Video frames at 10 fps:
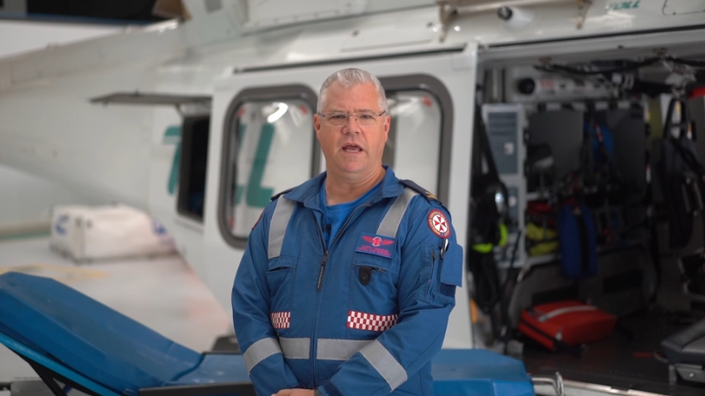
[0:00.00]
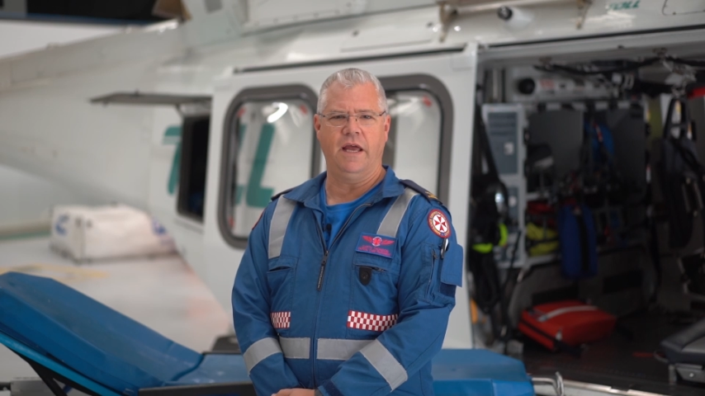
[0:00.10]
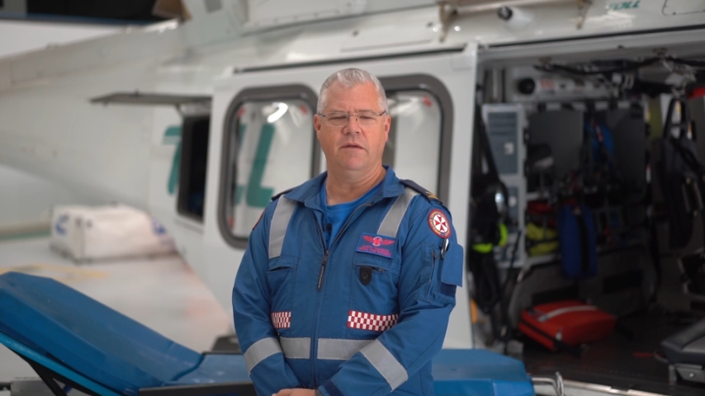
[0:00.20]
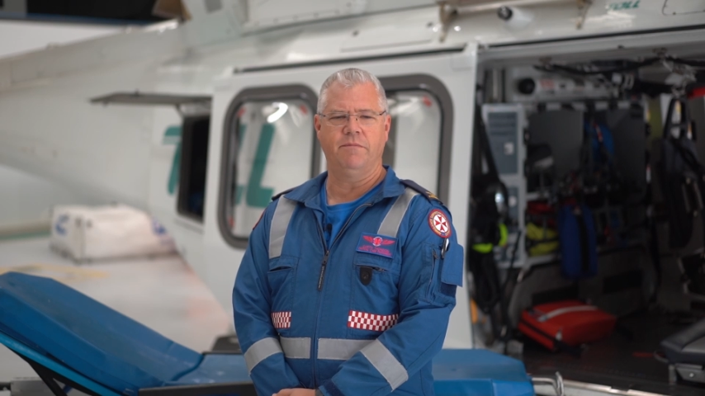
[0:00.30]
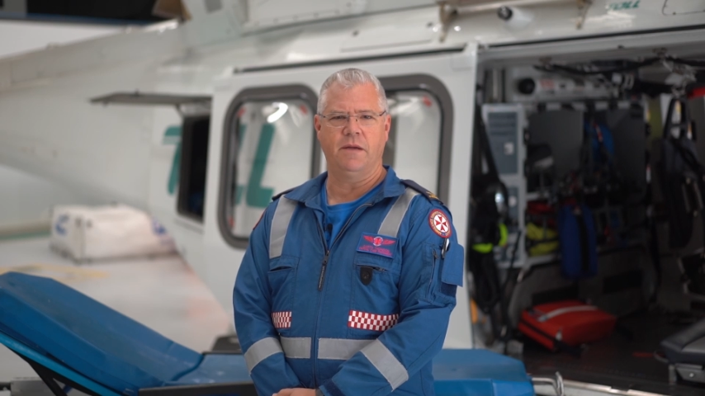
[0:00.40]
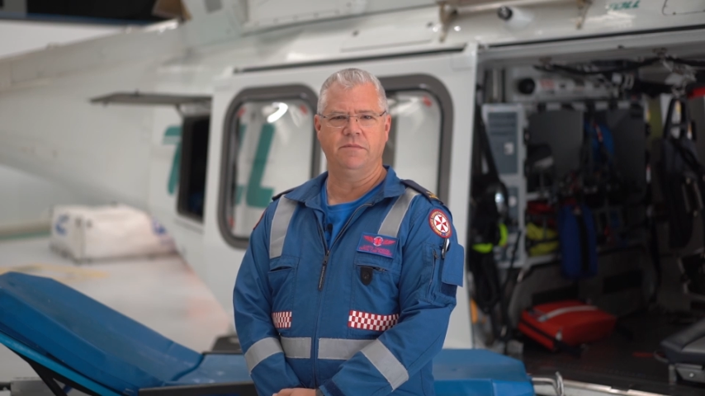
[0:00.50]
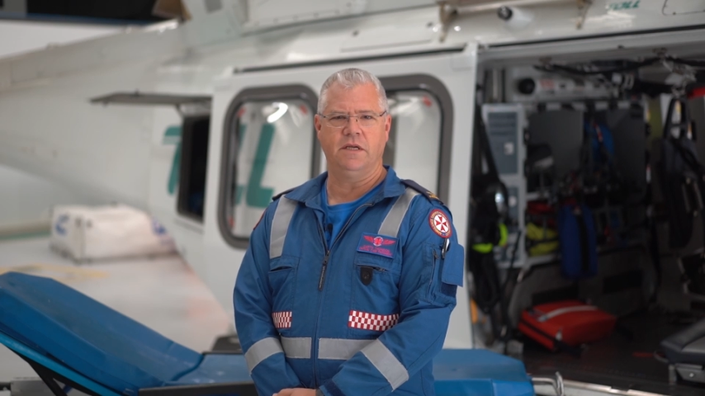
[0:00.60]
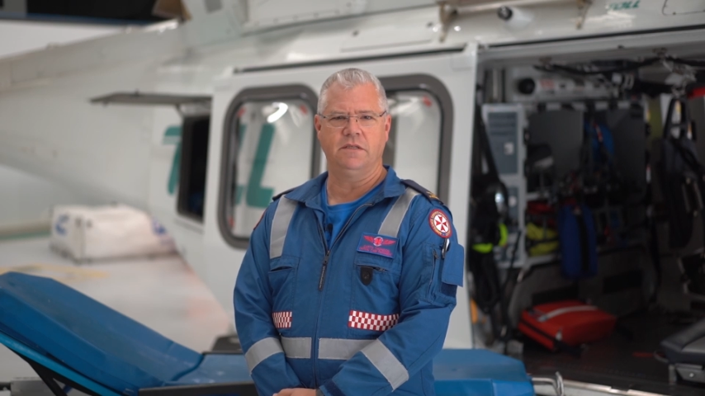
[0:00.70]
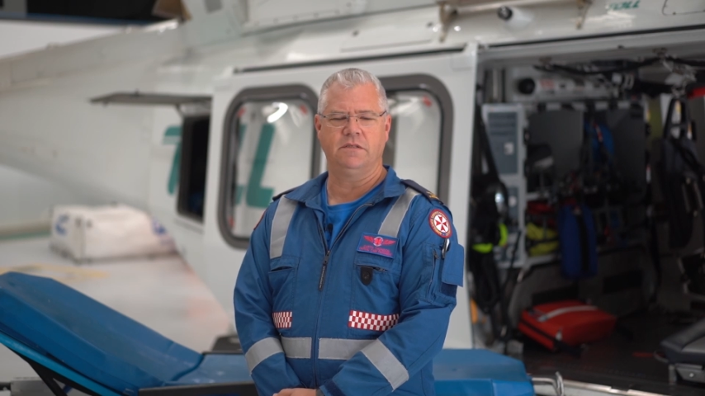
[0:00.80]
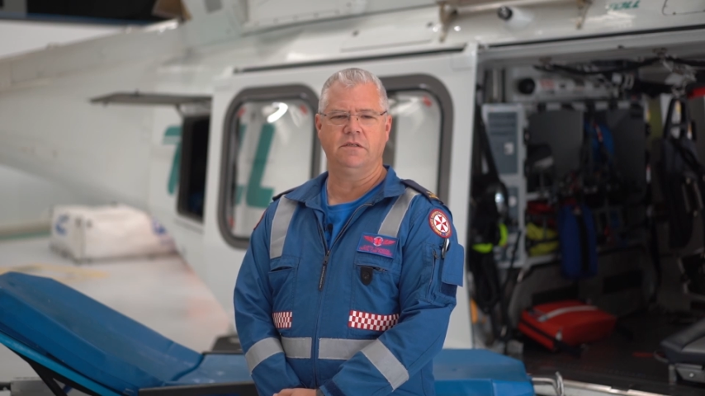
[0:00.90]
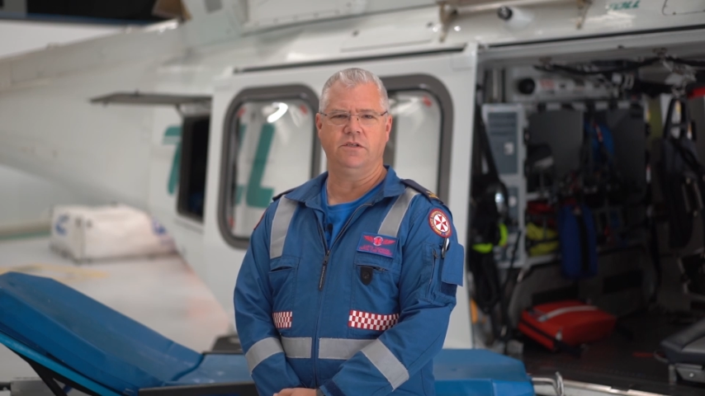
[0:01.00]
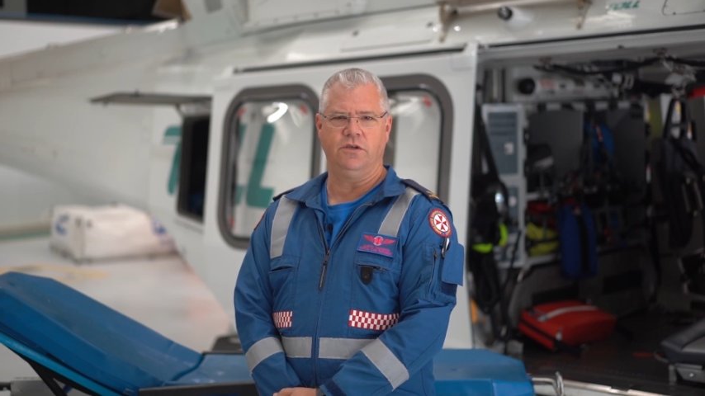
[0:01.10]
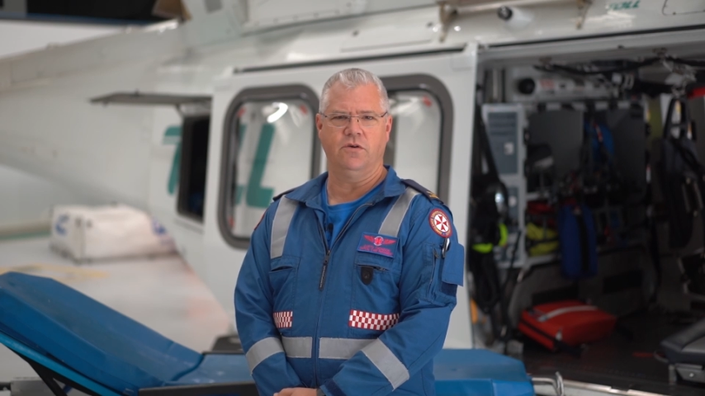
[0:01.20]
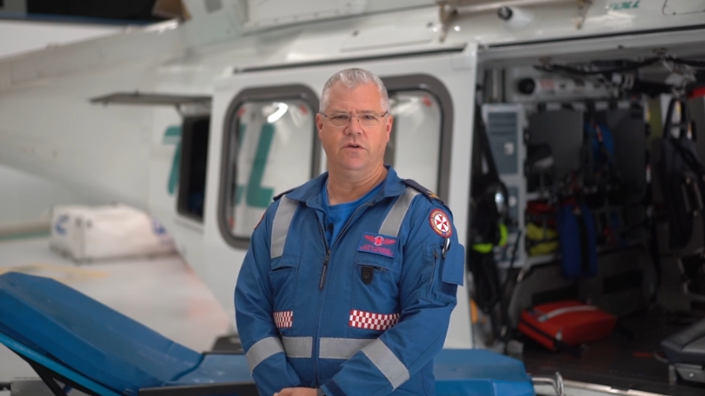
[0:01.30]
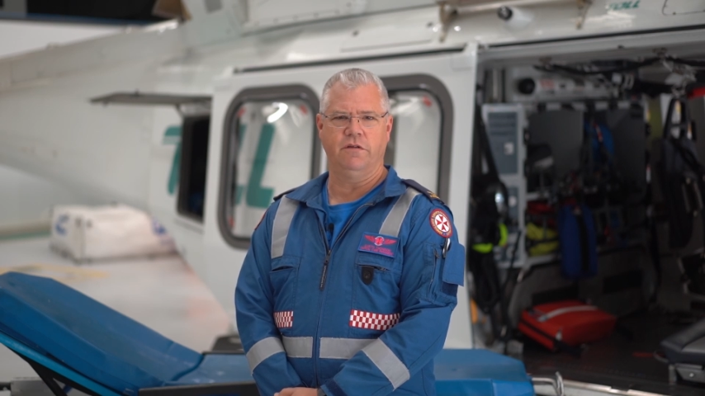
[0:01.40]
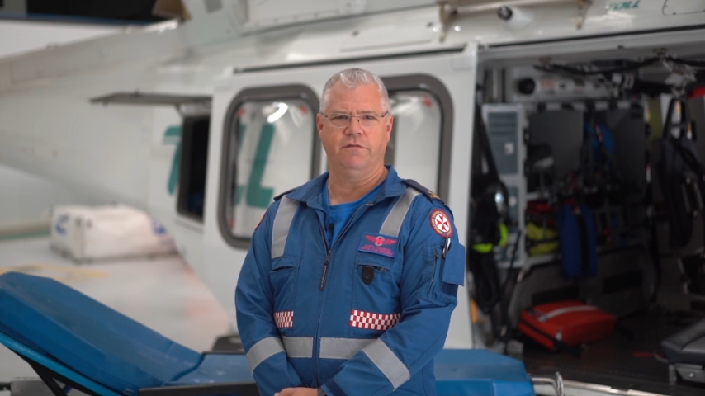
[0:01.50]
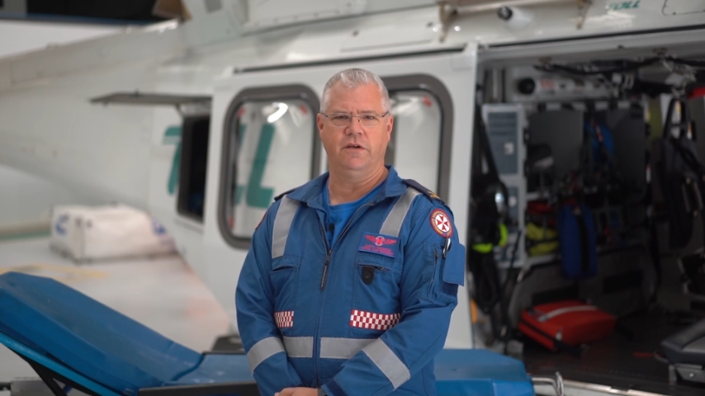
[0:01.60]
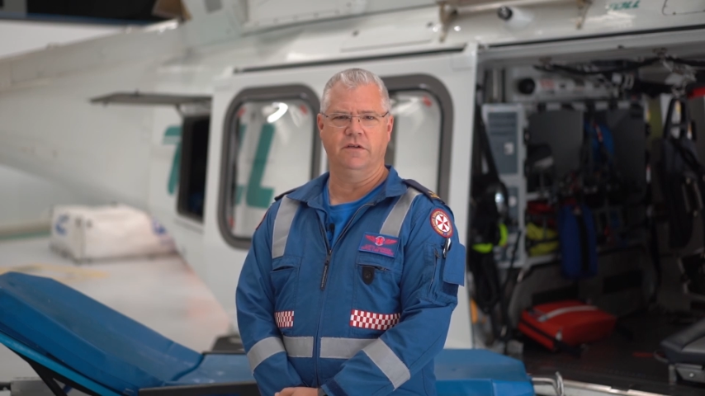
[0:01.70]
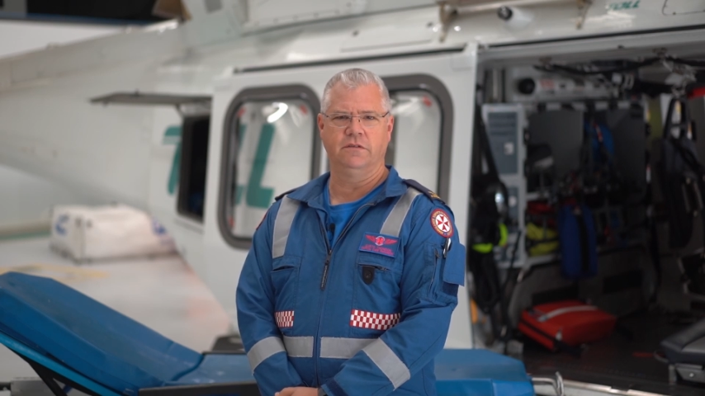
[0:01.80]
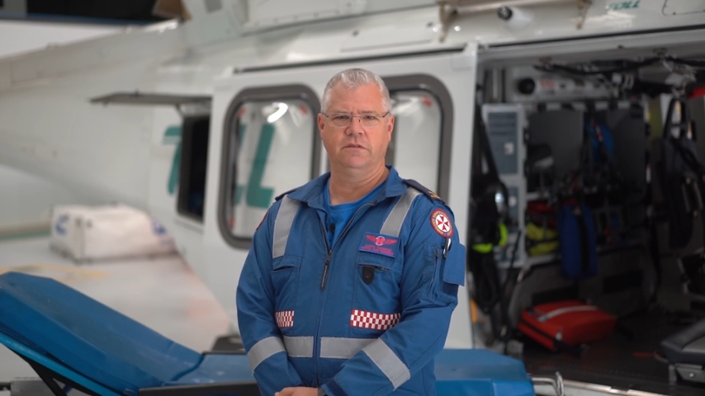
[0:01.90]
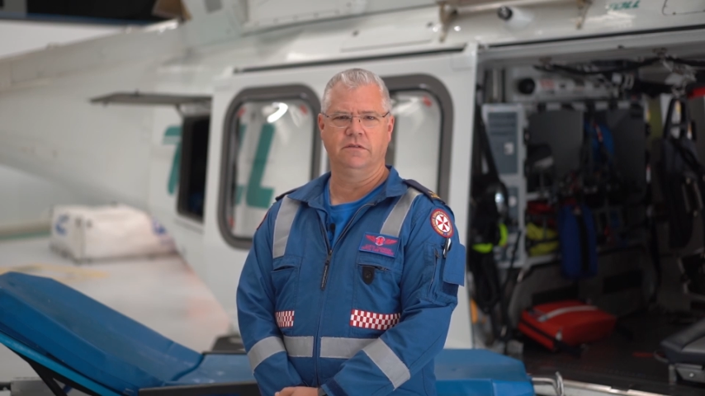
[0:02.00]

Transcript: and pump sets secured in the field.